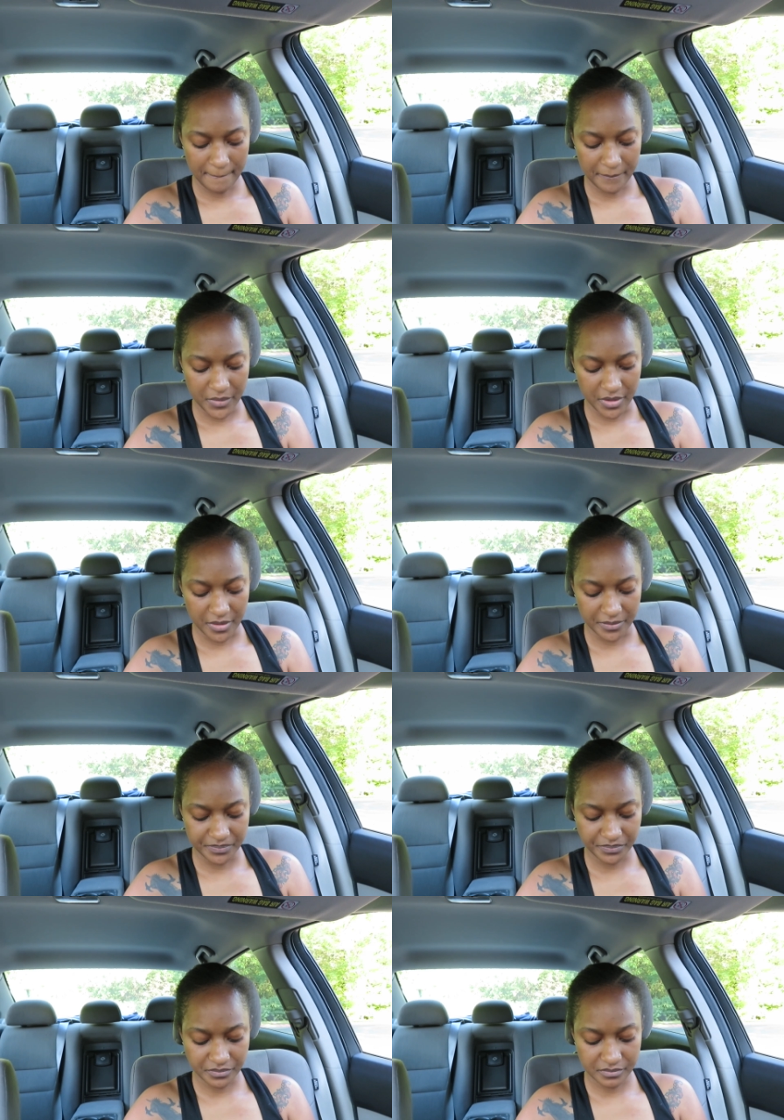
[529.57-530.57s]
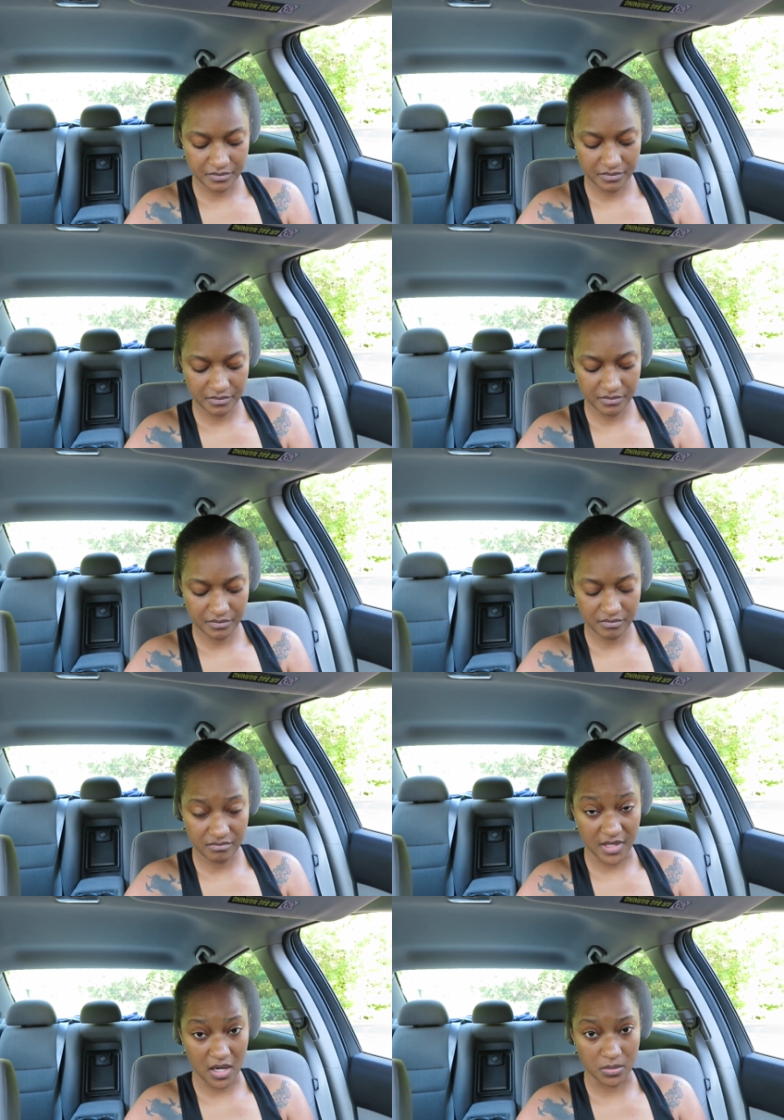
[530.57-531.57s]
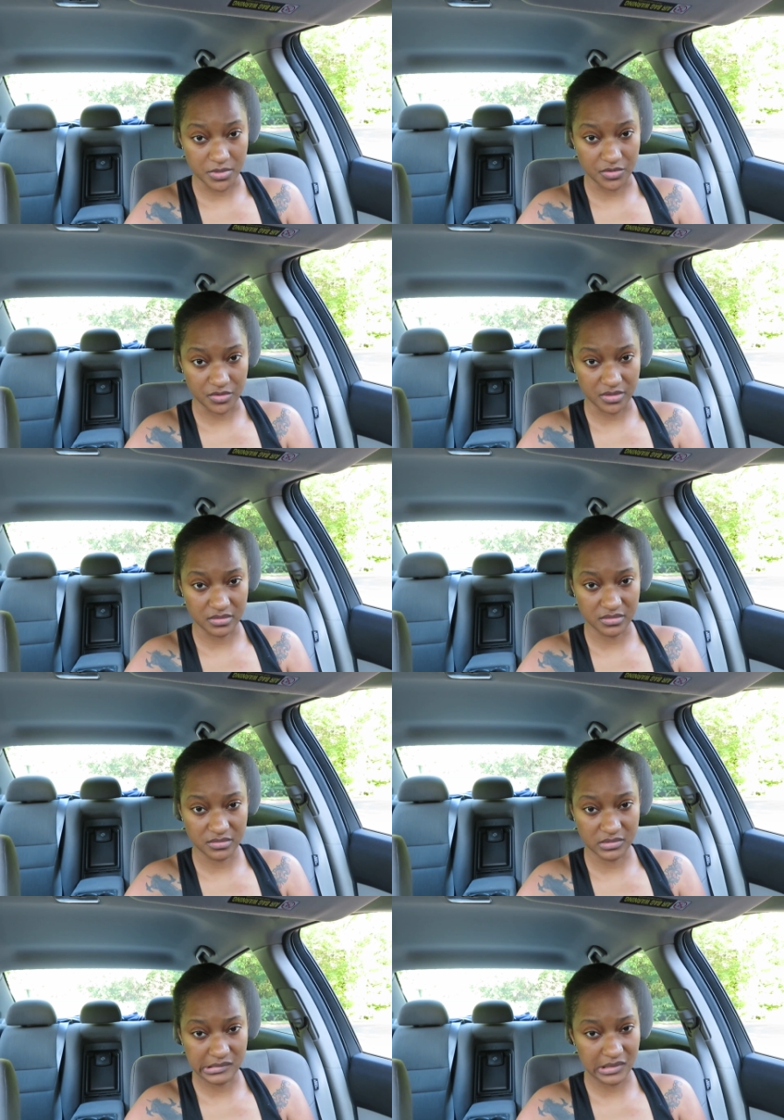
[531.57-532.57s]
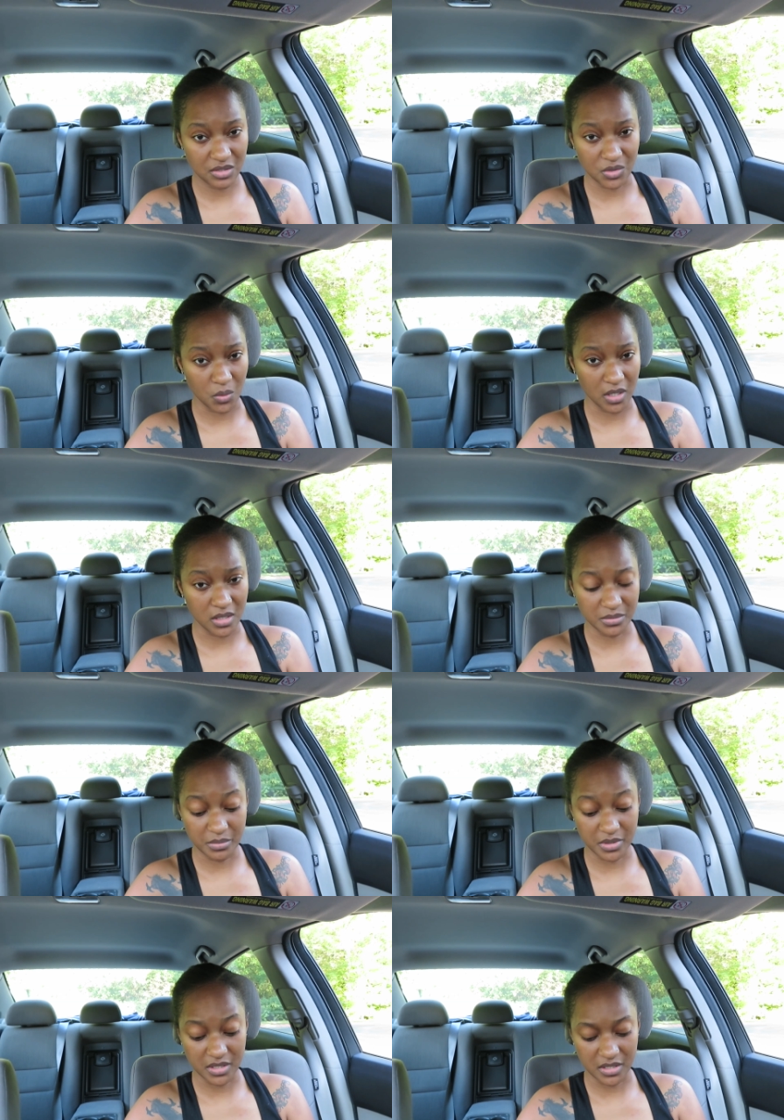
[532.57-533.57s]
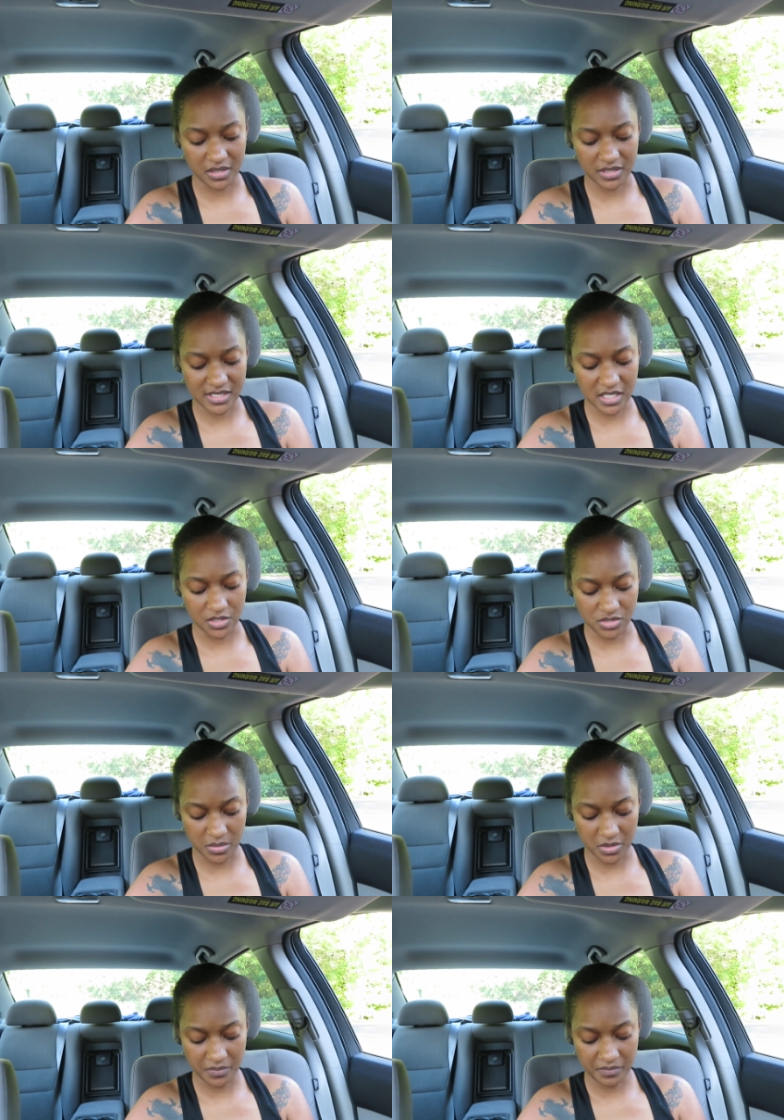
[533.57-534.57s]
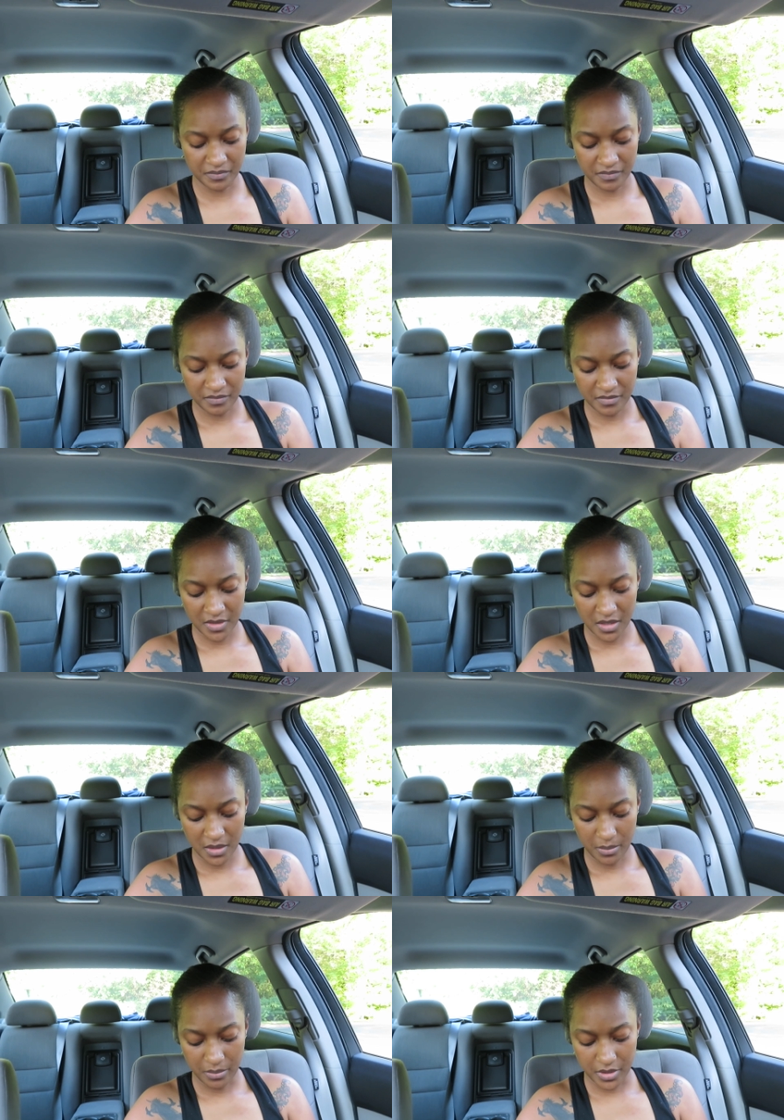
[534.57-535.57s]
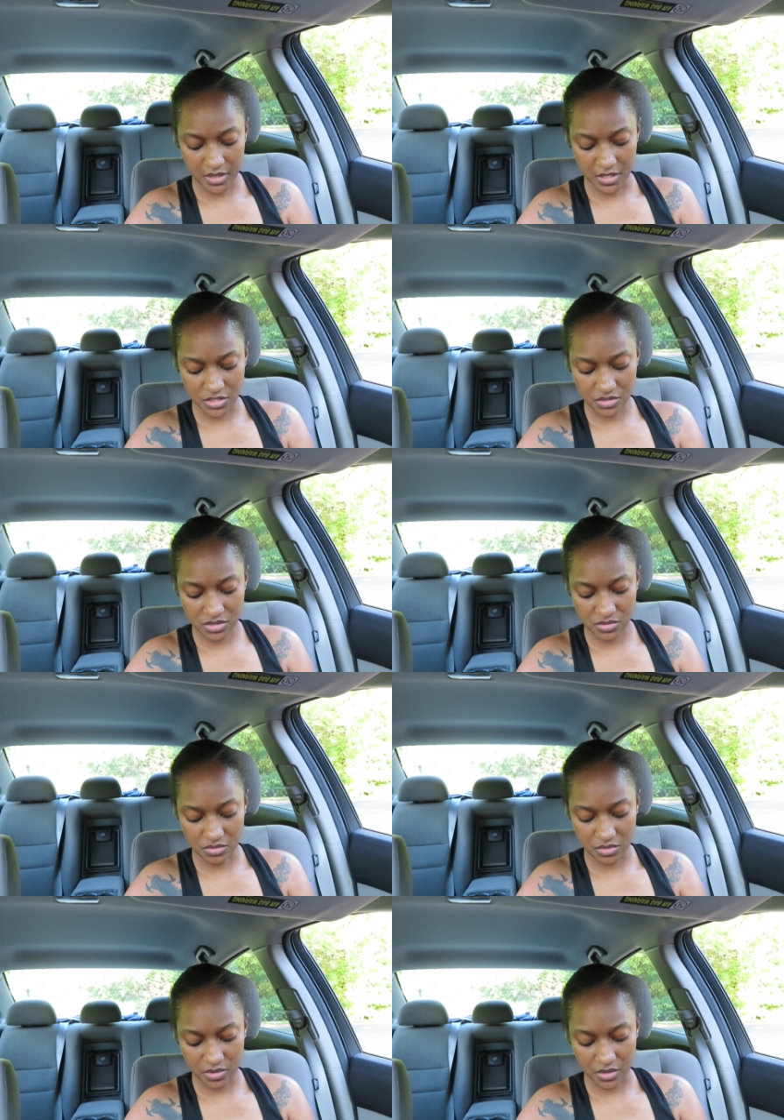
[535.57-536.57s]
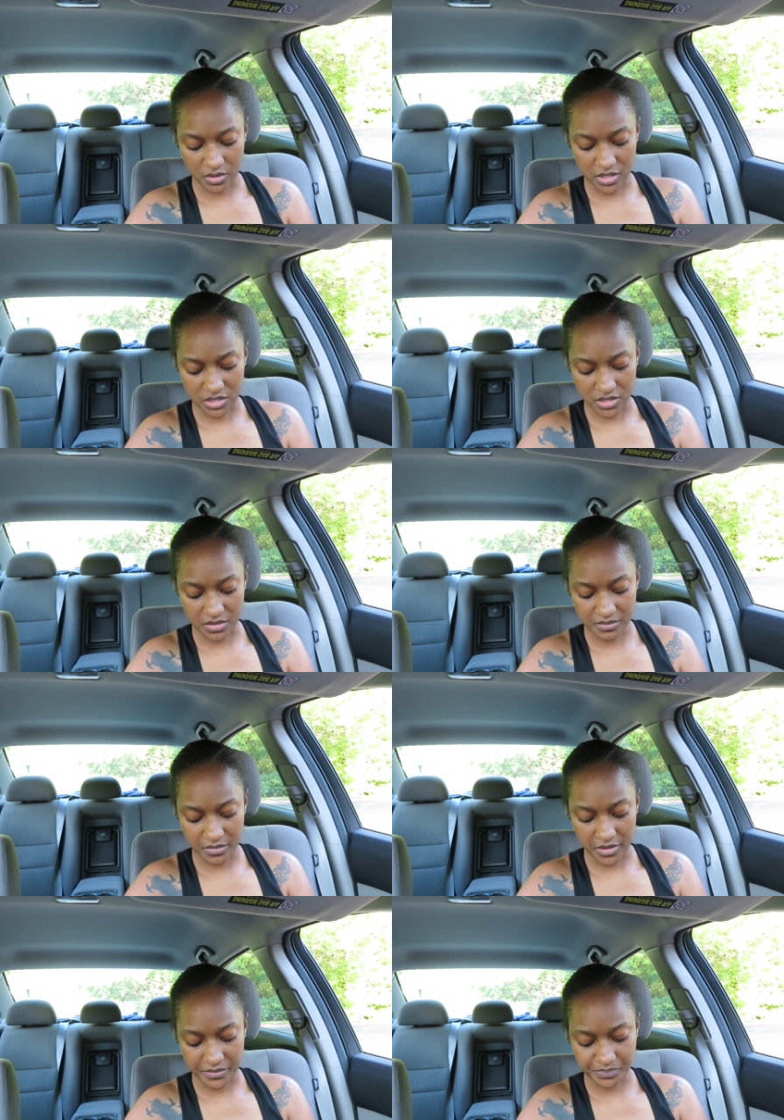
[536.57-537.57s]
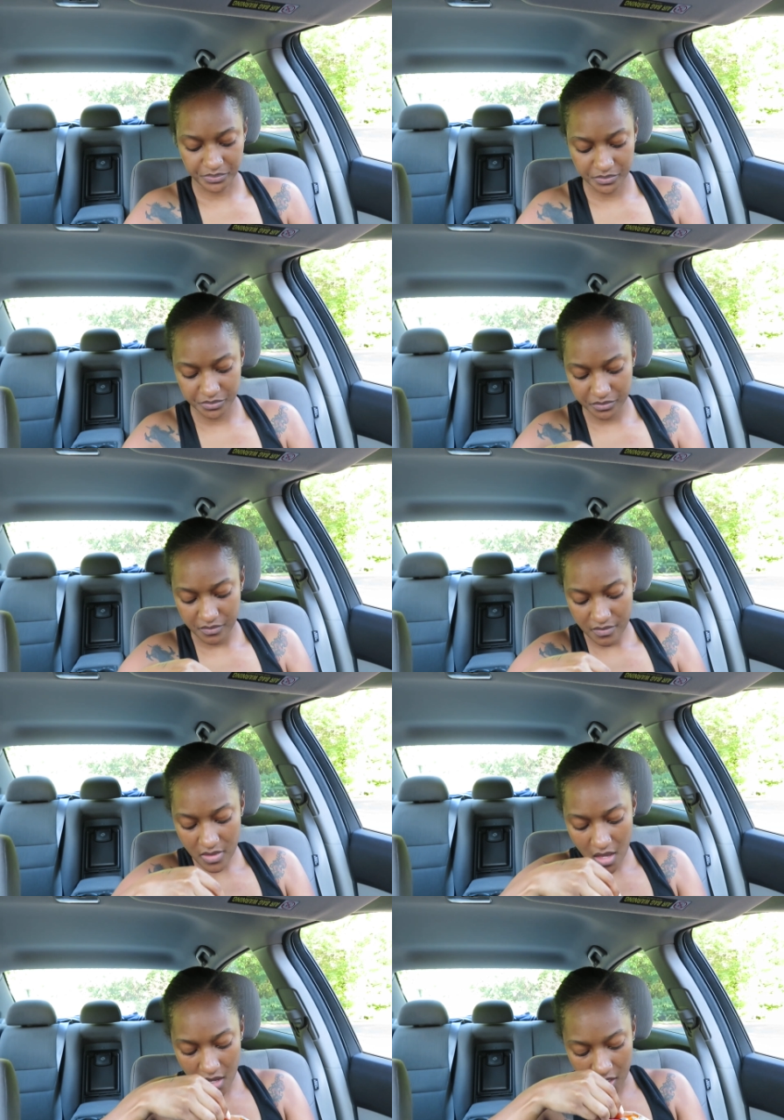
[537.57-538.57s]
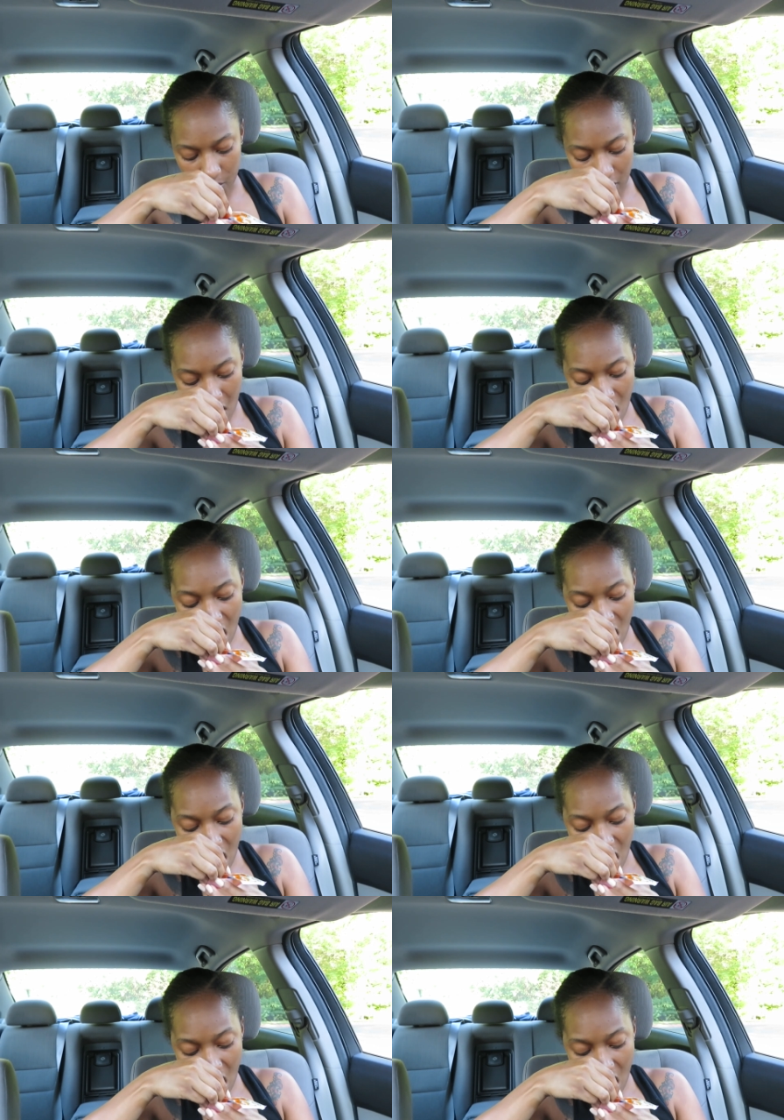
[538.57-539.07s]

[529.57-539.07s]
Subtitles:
But now I'm different. I don't know why. But yeah, that's how I used to be. But yeah, she used to do little annoying shit. But anyway.